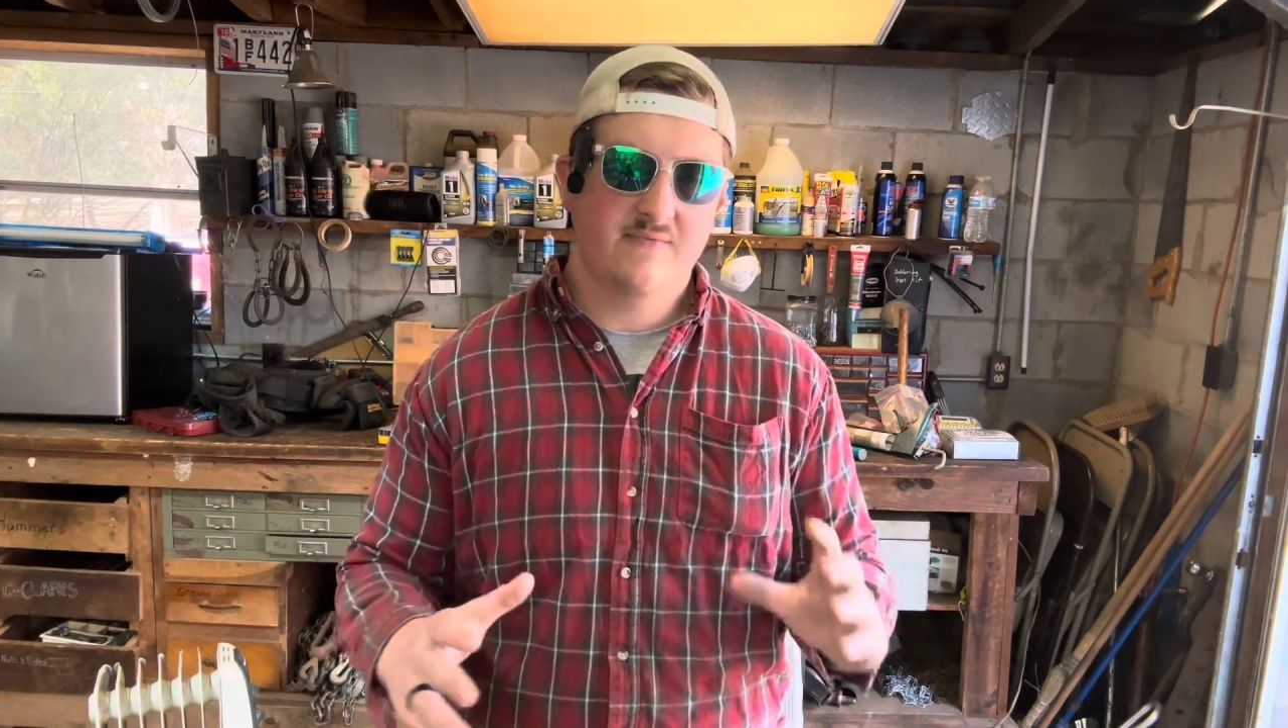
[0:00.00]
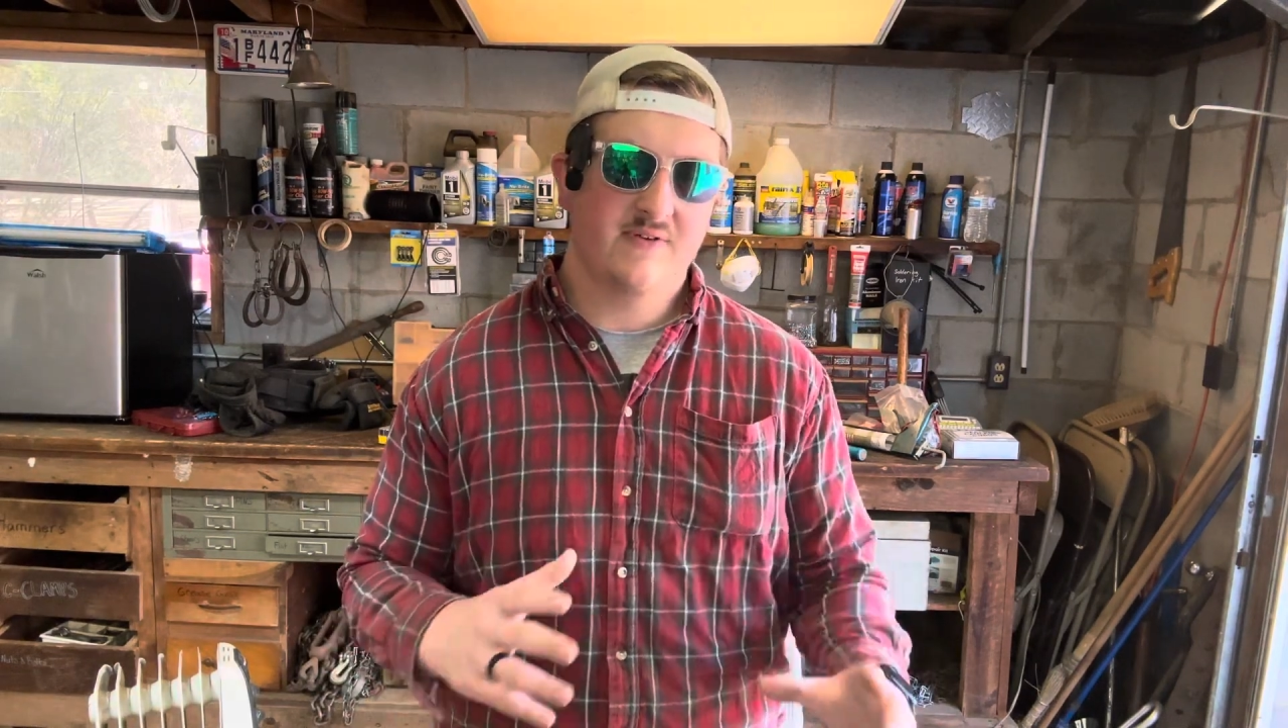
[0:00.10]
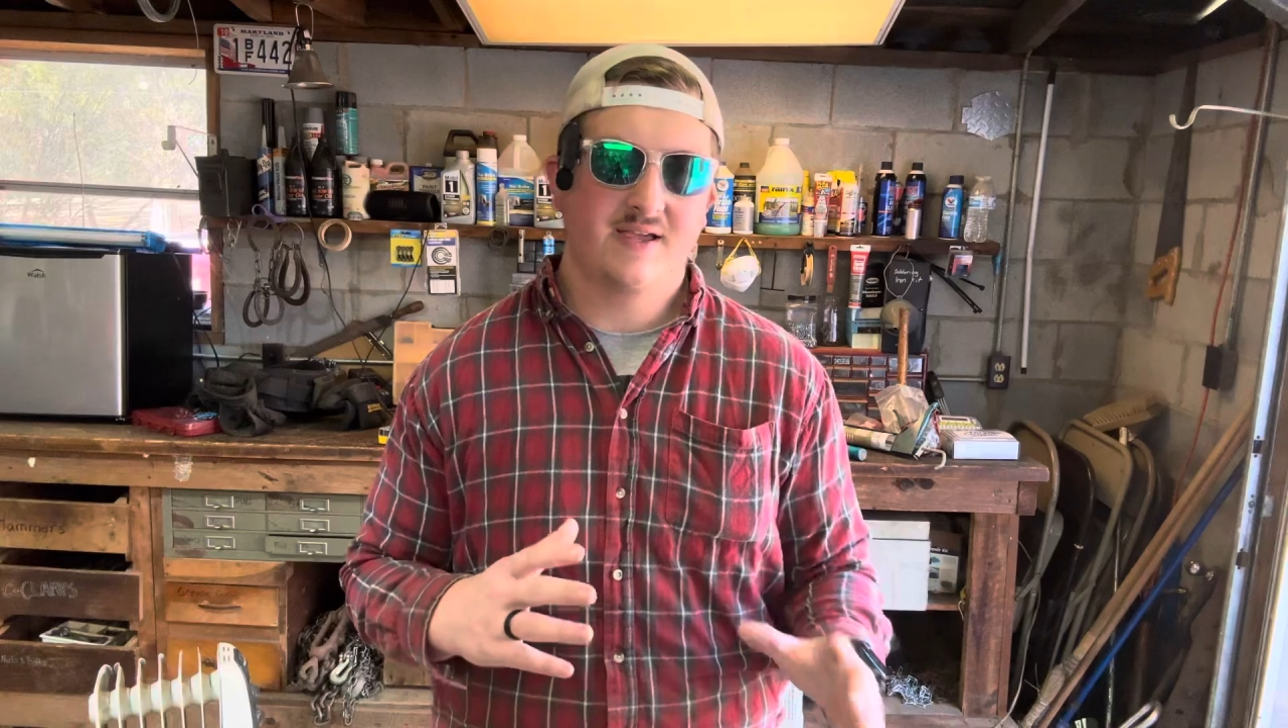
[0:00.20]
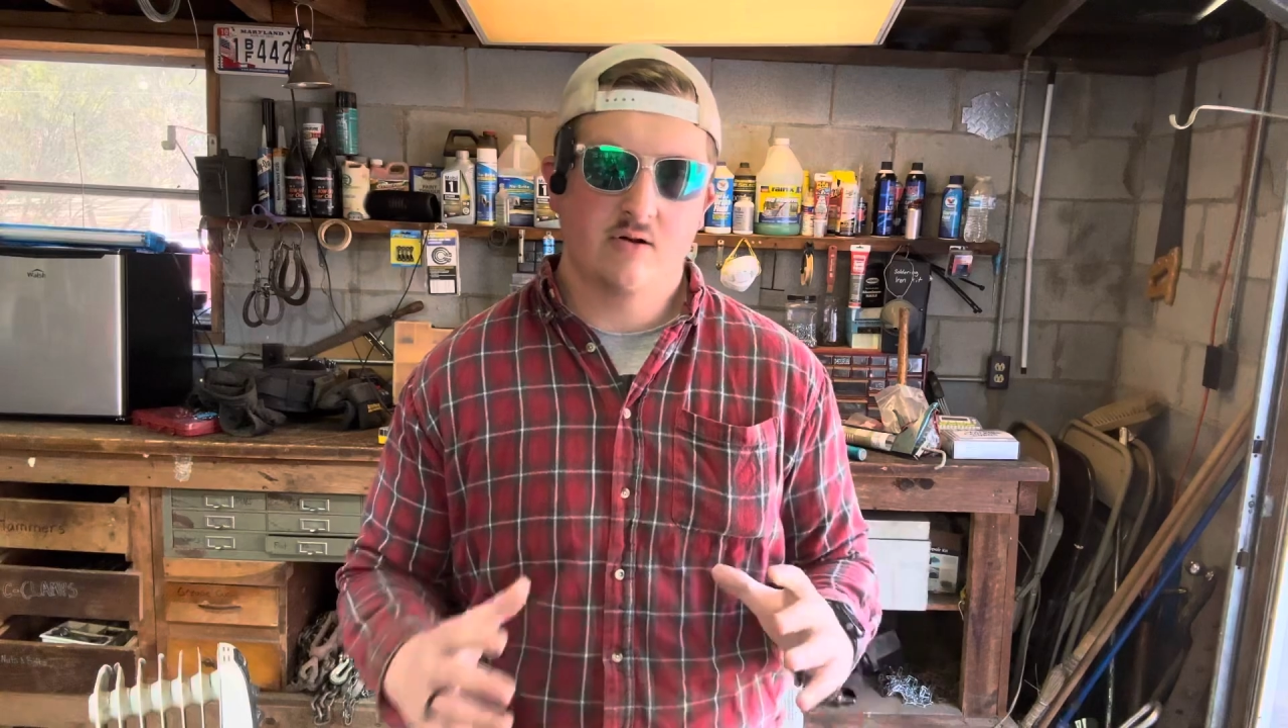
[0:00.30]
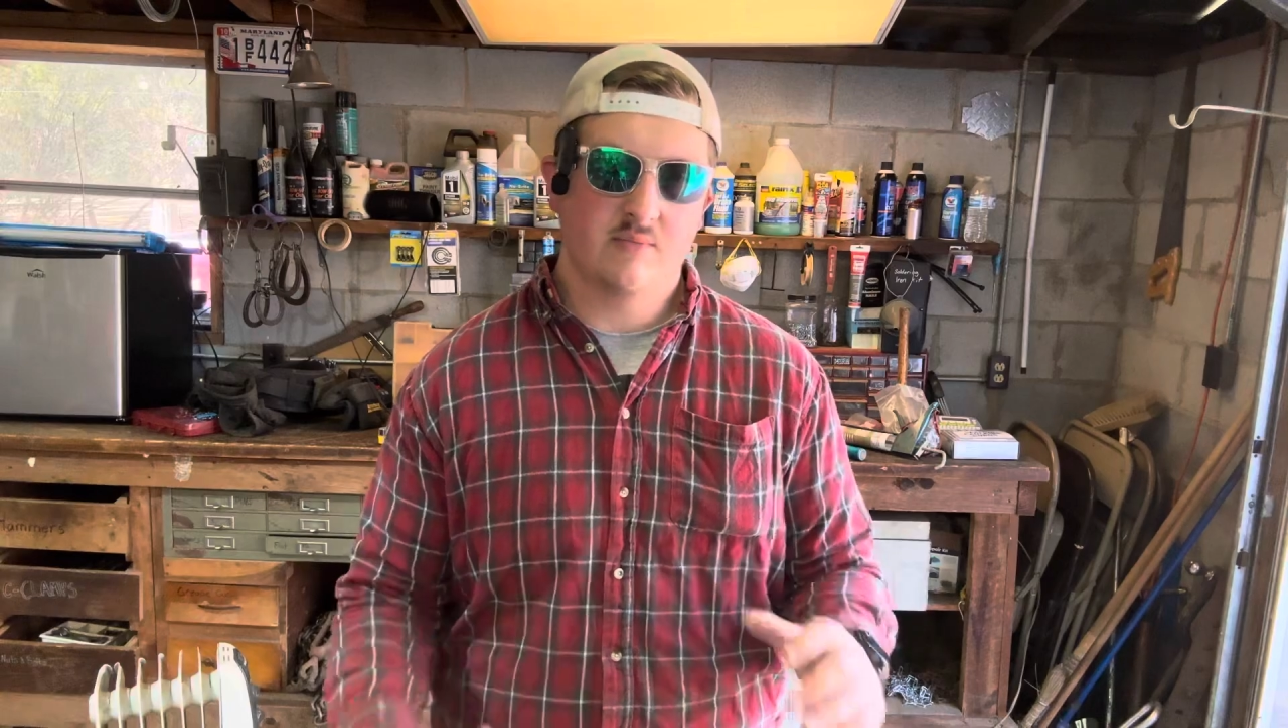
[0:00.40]
of a
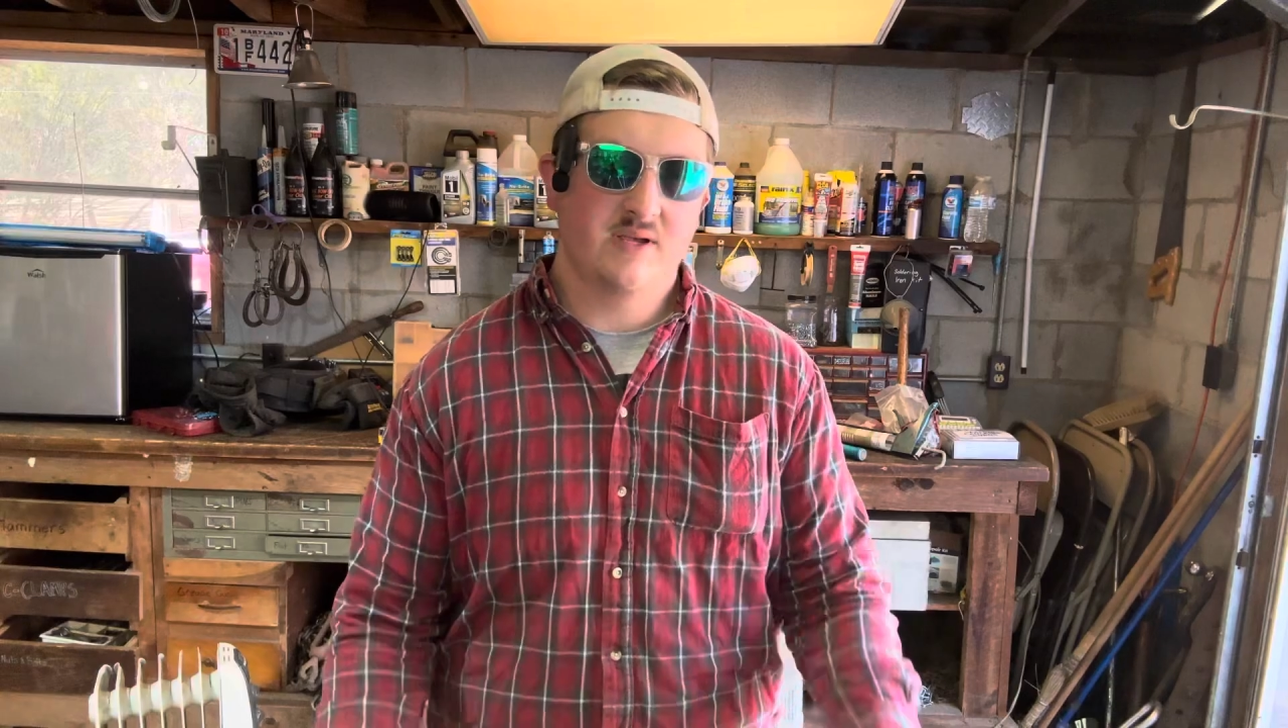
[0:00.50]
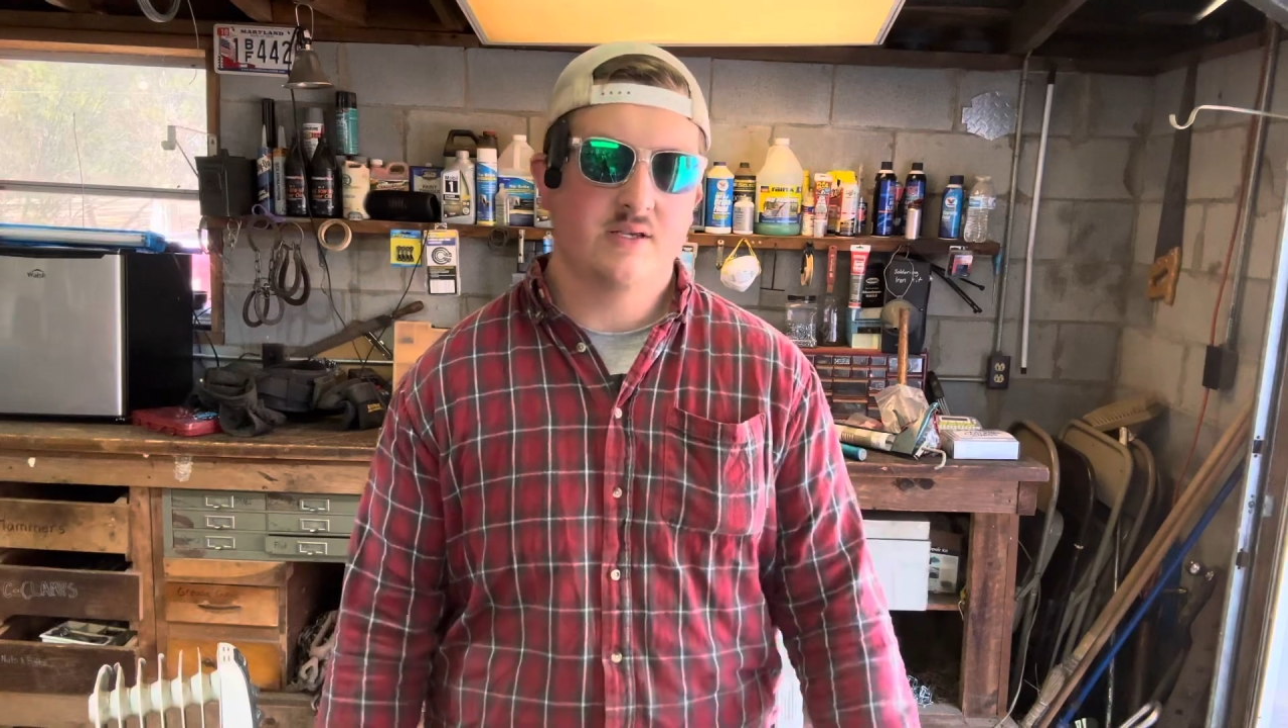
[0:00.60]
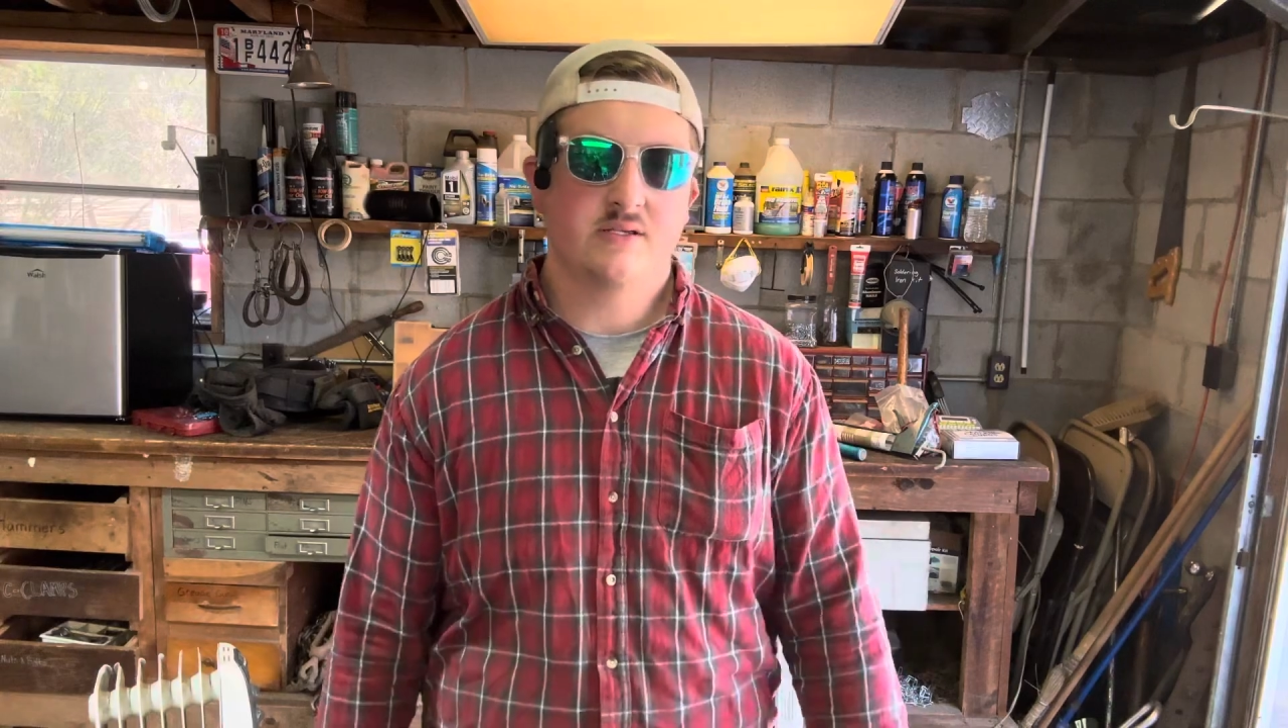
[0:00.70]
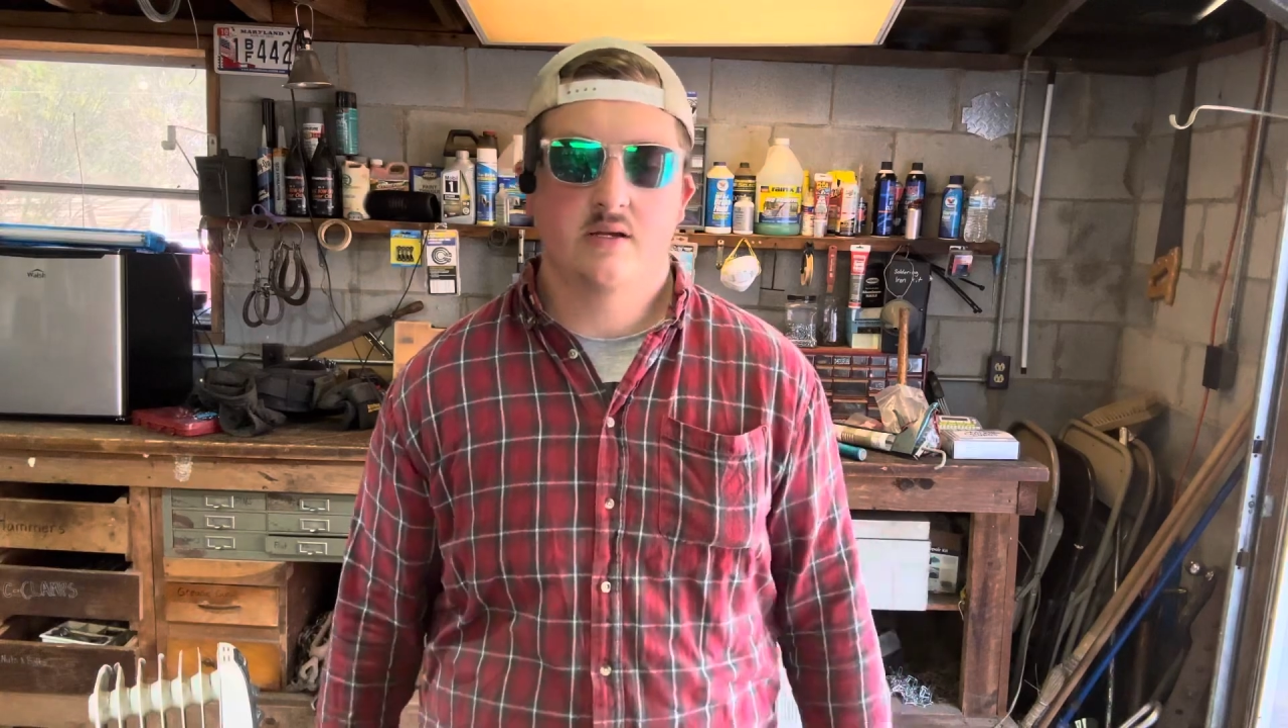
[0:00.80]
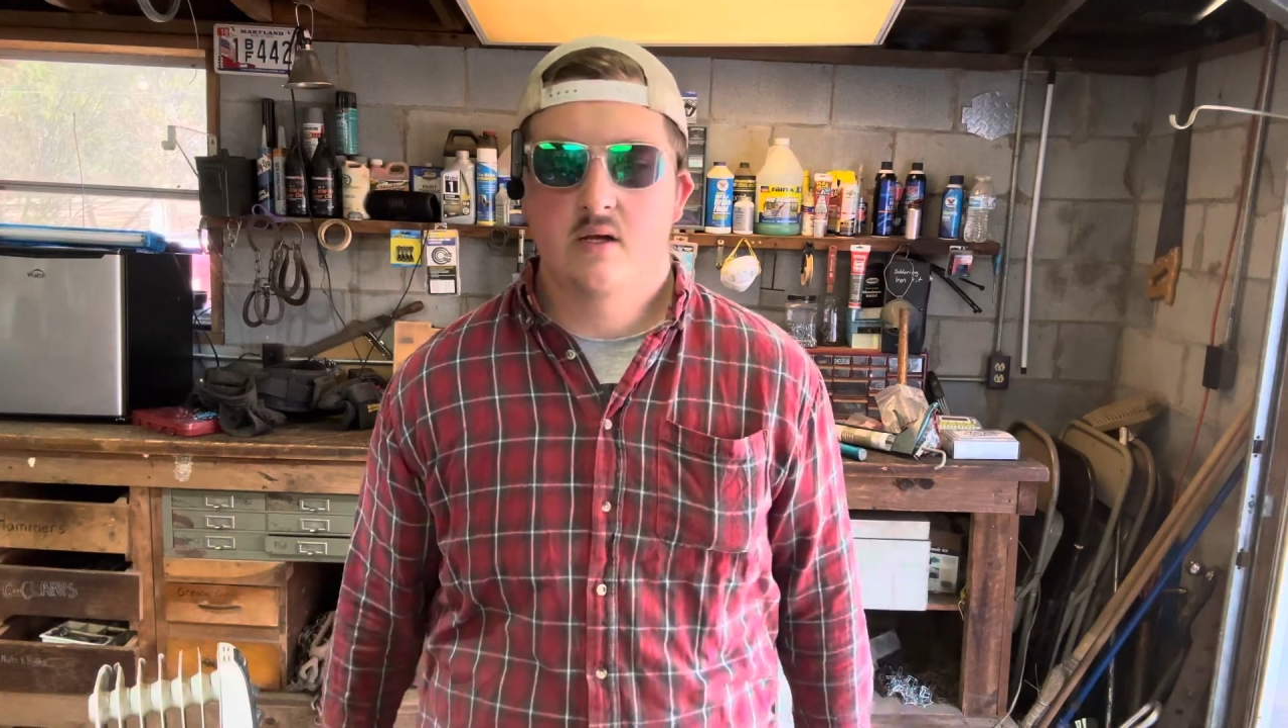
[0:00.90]
hit or
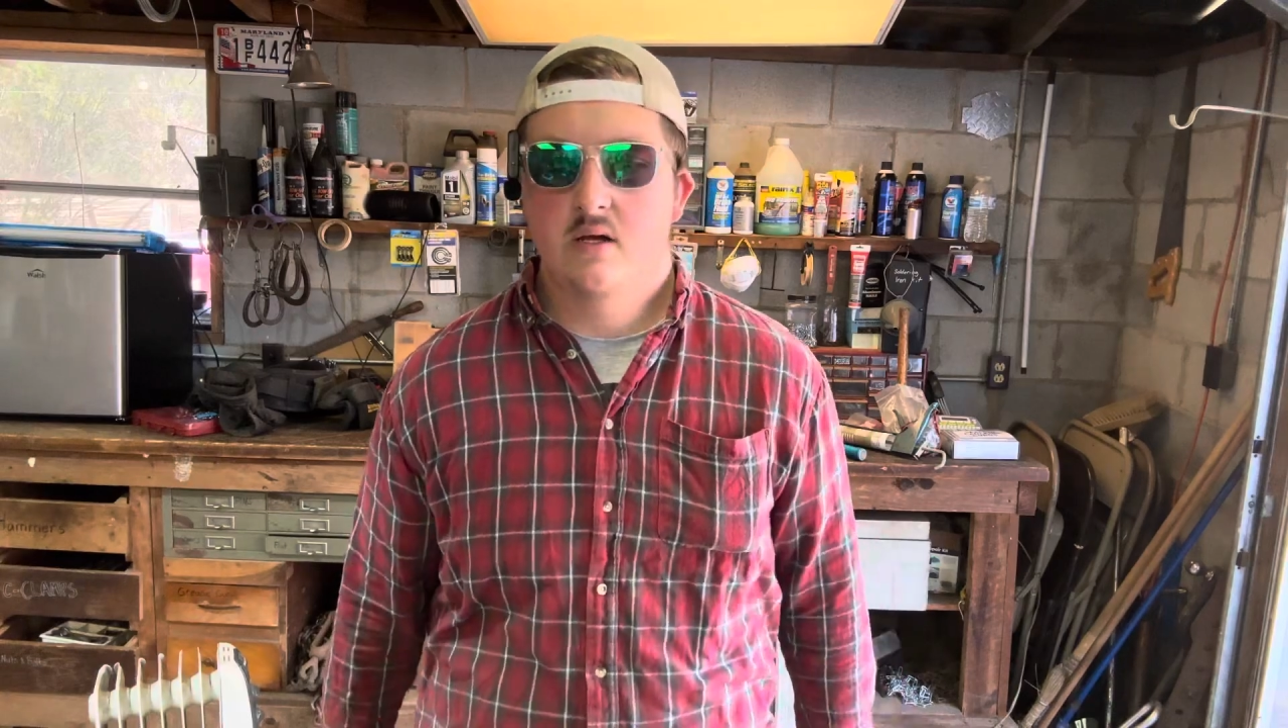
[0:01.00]
miss.